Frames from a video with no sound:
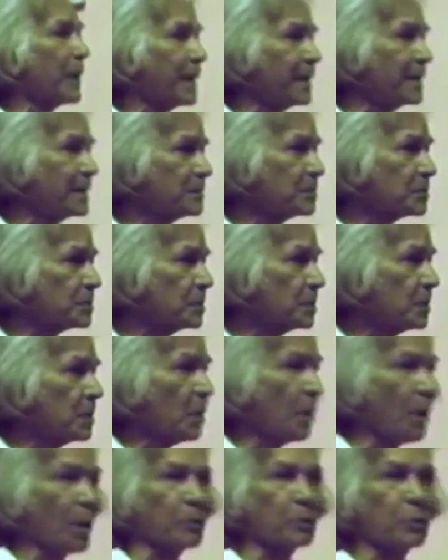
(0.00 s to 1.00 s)
brains,
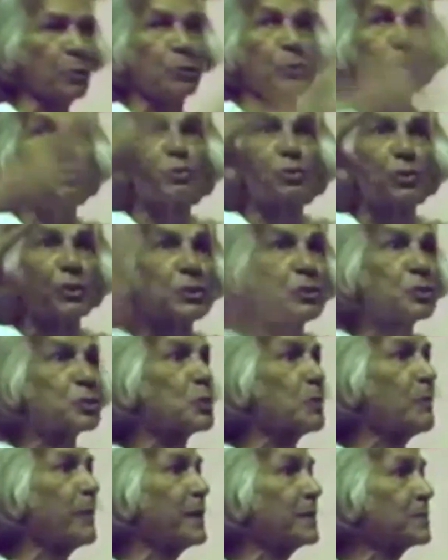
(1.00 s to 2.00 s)
or you use
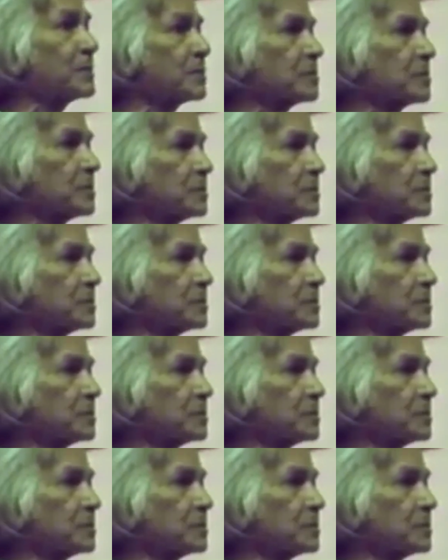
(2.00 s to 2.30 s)
instruments,